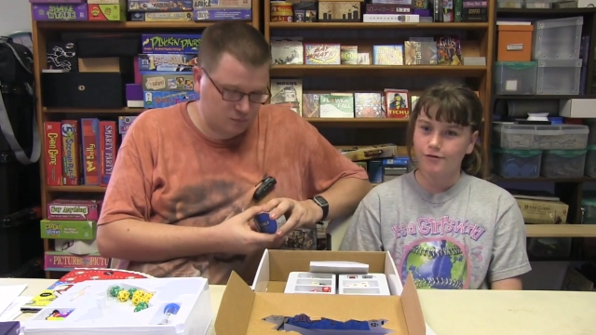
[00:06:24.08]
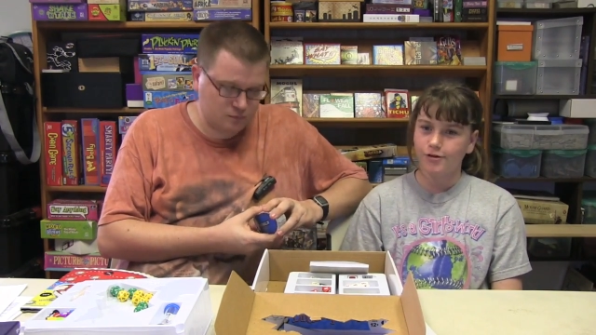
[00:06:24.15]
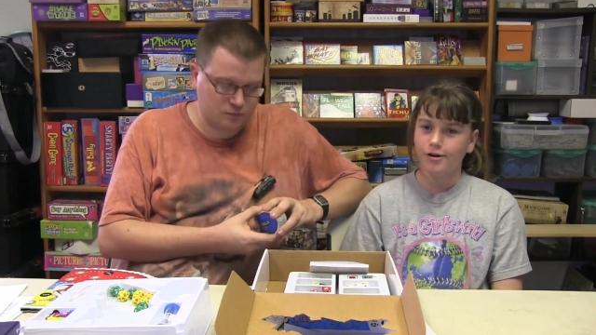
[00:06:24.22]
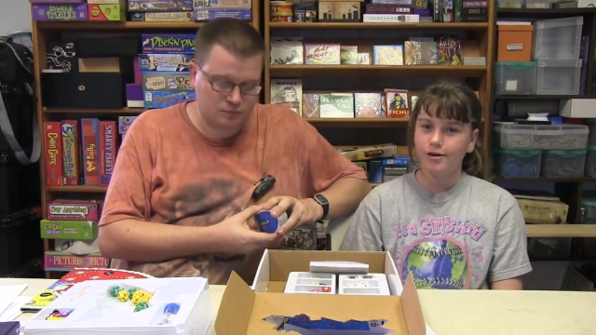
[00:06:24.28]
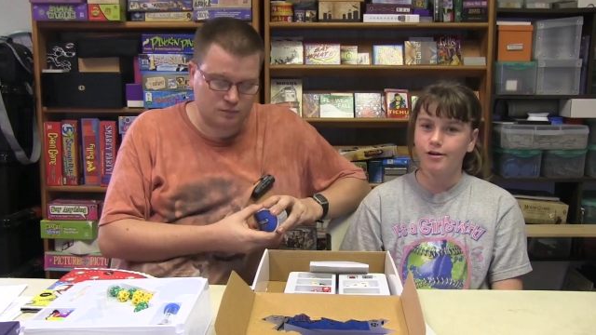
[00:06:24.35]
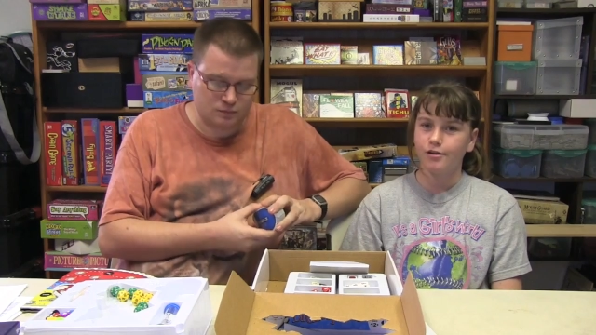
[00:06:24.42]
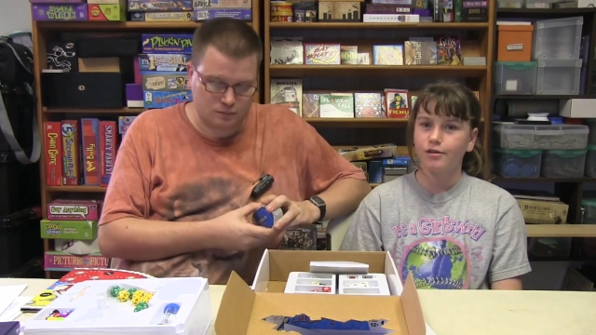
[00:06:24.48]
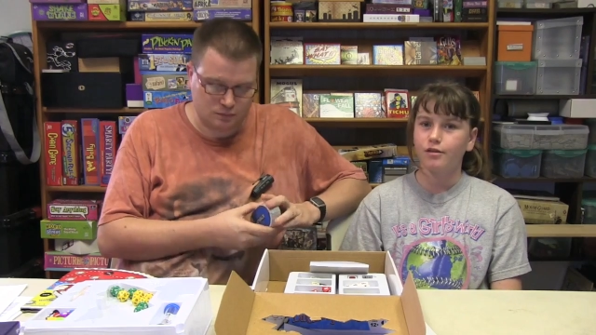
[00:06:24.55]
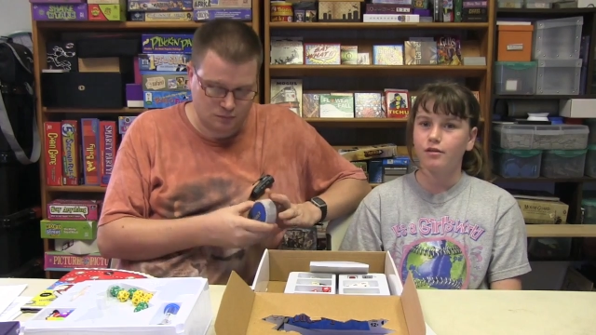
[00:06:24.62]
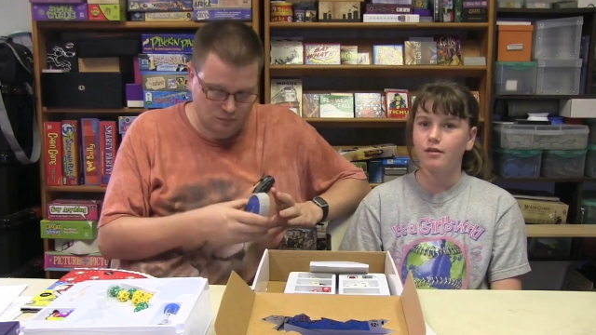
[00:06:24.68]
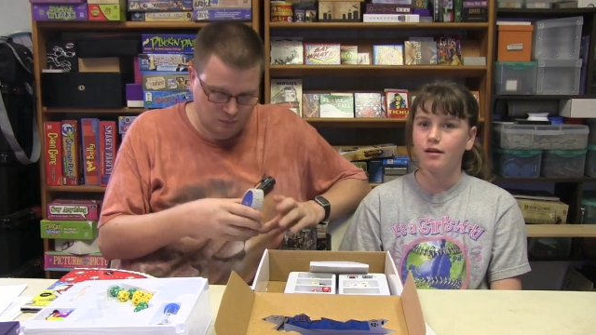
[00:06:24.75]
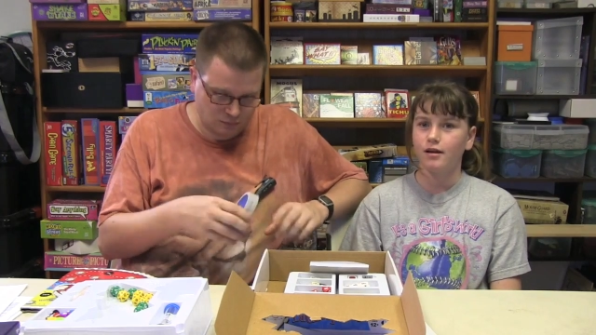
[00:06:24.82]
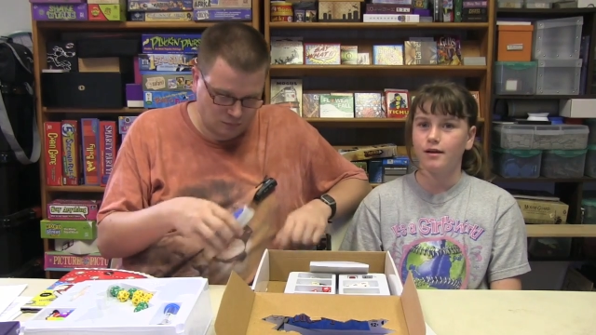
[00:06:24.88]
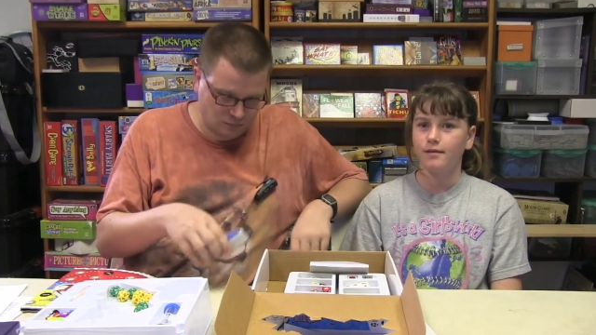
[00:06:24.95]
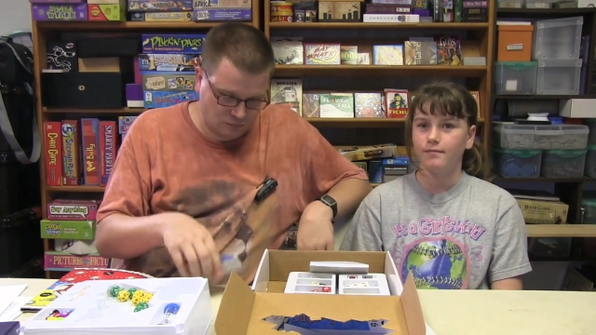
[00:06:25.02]
Speaker 1: first.
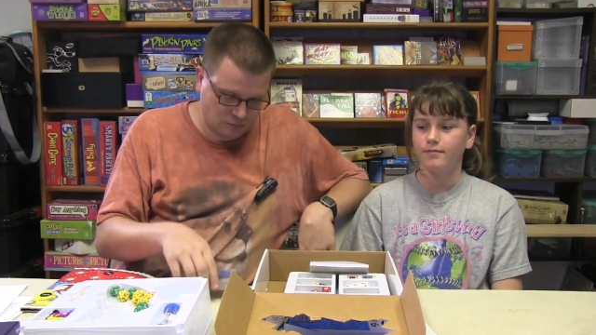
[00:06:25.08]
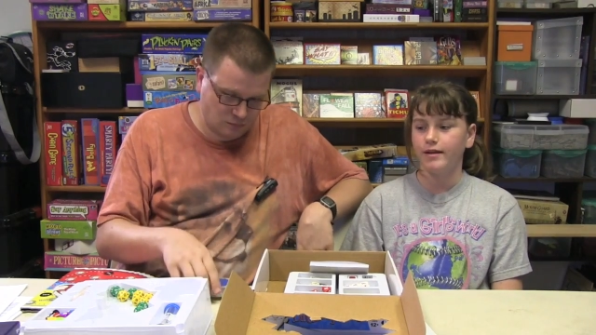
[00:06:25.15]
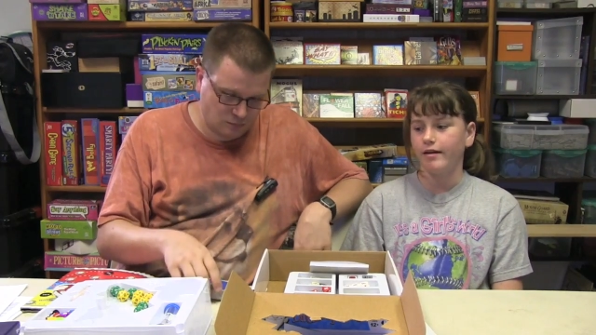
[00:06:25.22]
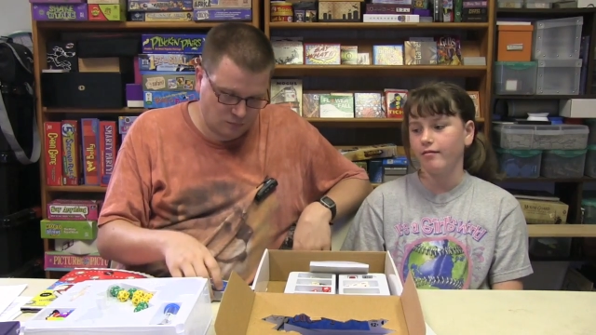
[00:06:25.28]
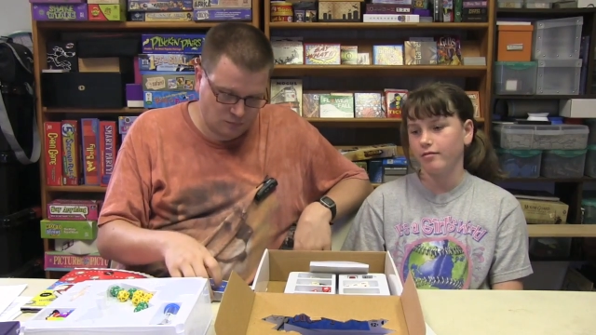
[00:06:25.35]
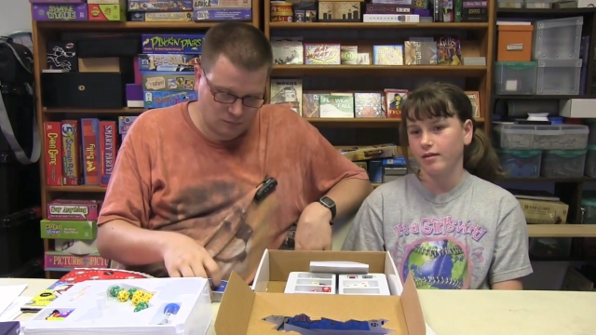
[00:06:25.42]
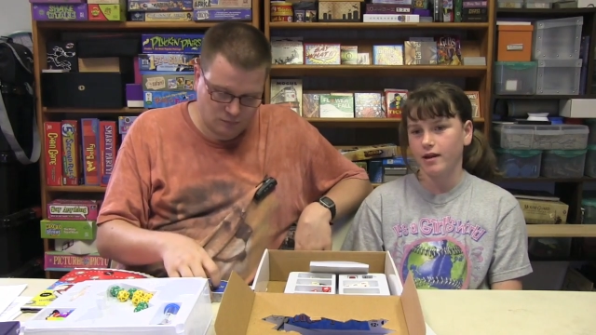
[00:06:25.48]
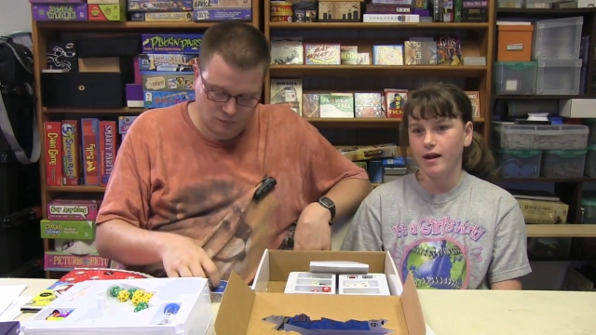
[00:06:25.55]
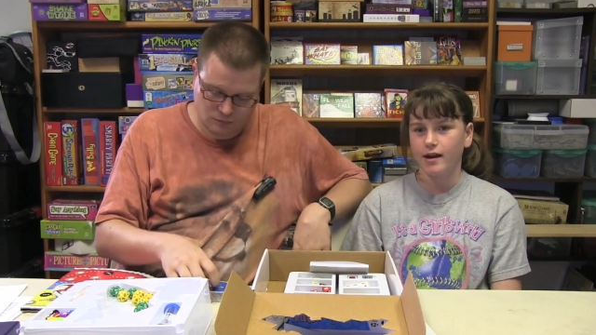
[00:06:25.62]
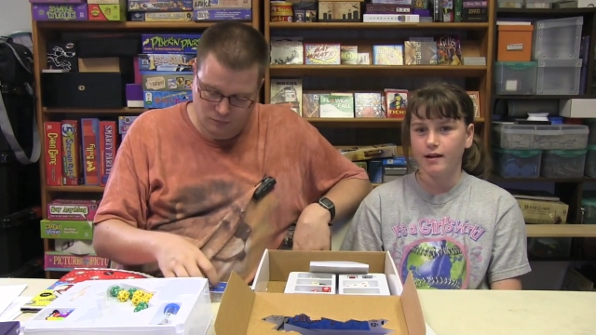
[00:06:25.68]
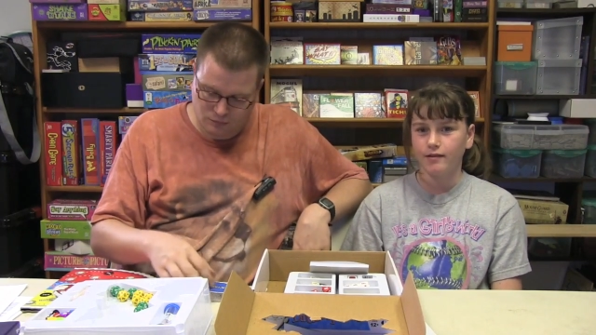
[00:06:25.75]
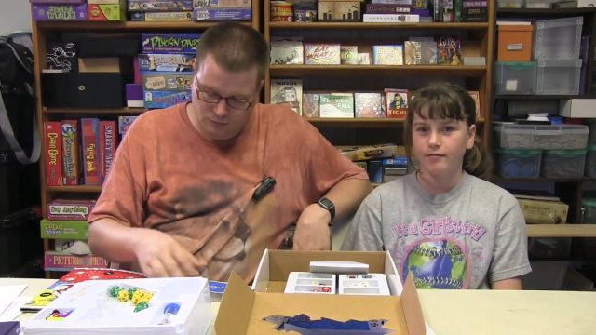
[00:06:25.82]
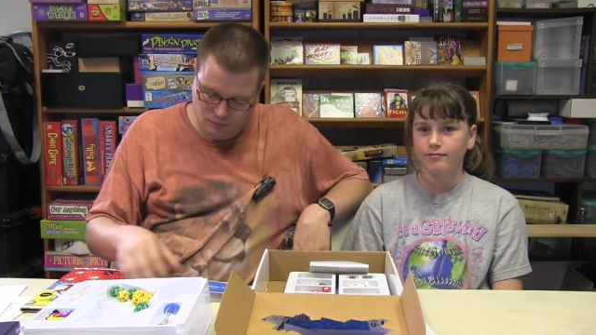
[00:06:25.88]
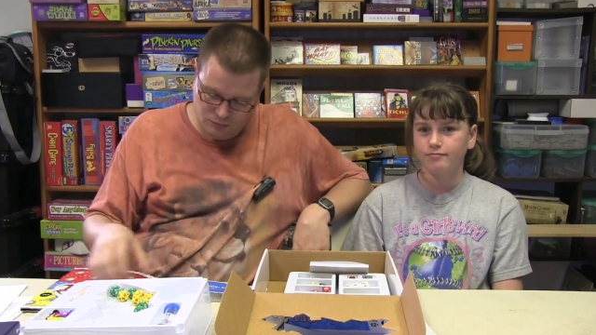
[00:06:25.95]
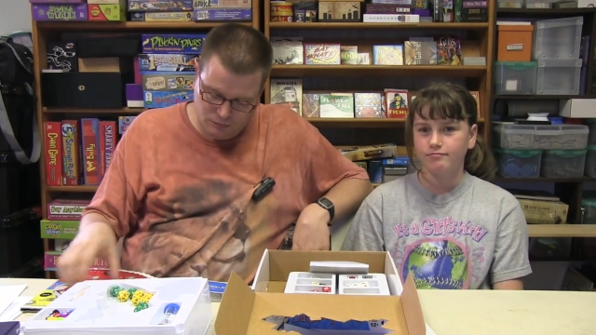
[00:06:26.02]
That was kind
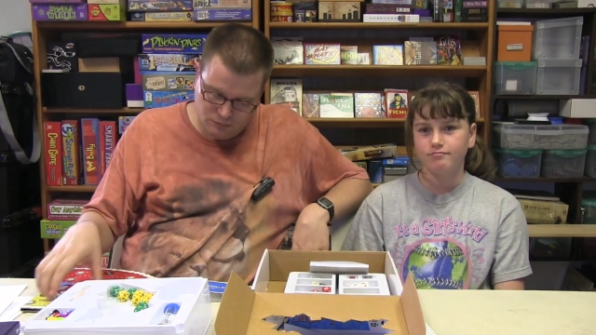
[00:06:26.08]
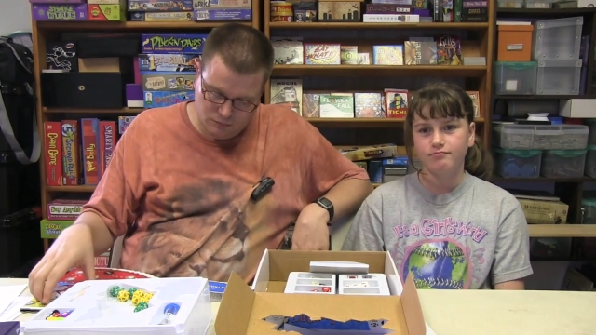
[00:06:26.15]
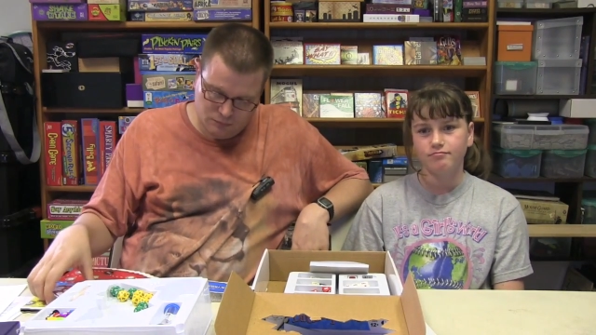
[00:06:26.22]
of,